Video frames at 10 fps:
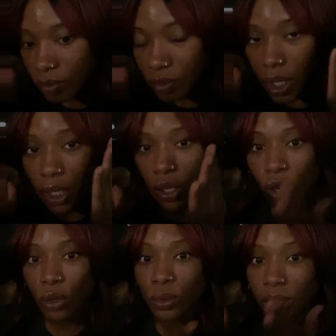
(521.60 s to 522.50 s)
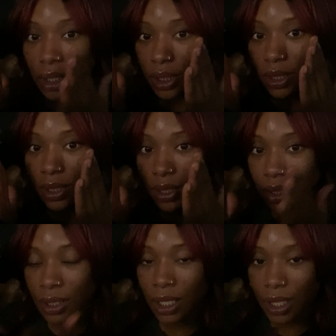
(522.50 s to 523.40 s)
They only
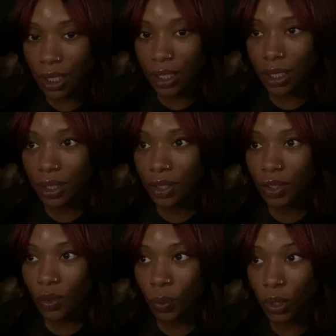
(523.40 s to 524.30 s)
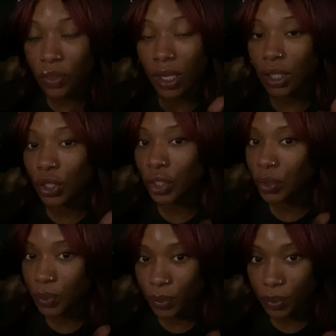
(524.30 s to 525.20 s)
did what they
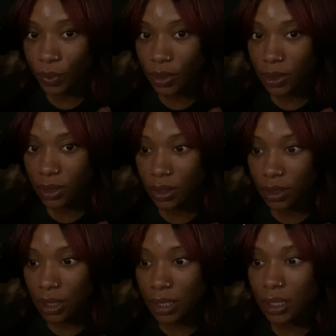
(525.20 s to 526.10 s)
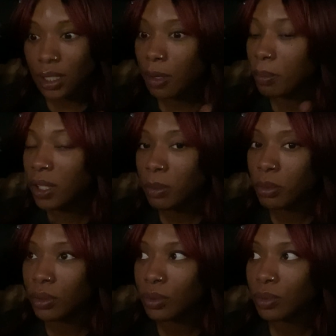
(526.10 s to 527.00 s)
knew. Some
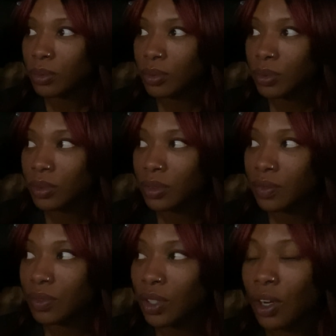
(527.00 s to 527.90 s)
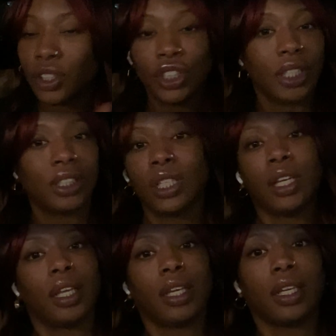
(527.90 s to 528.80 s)
people are just
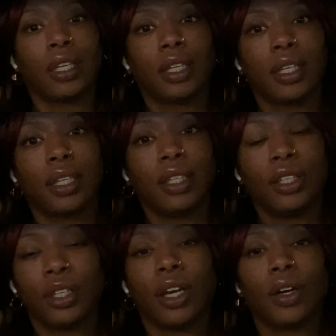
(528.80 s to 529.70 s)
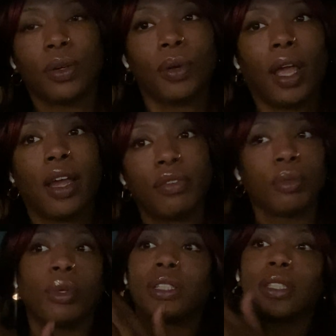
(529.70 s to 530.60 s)
shitty,
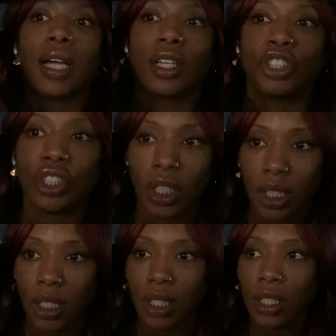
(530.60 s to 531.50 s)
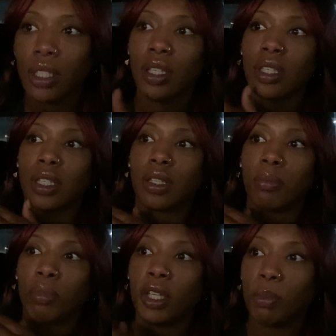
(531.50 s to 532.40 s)
everyone's not shitty.
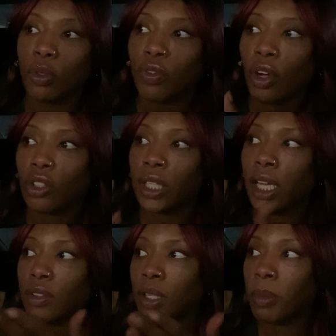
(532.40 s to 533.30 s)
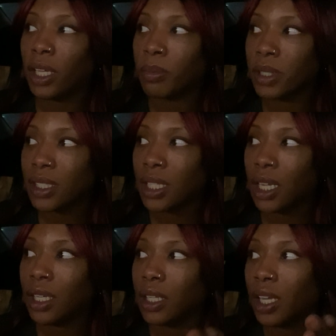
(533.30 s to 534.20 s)
People fall down, they make a
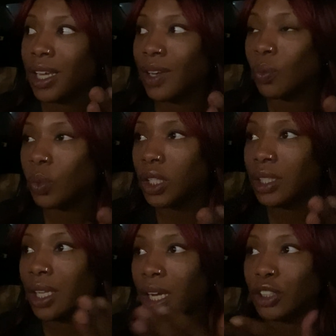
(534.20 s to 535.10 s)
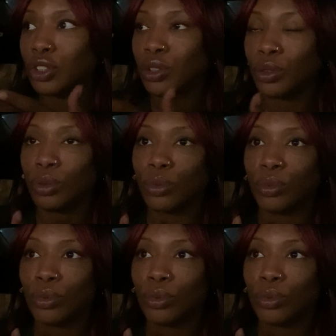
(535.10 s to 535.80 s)
mistake, and we like to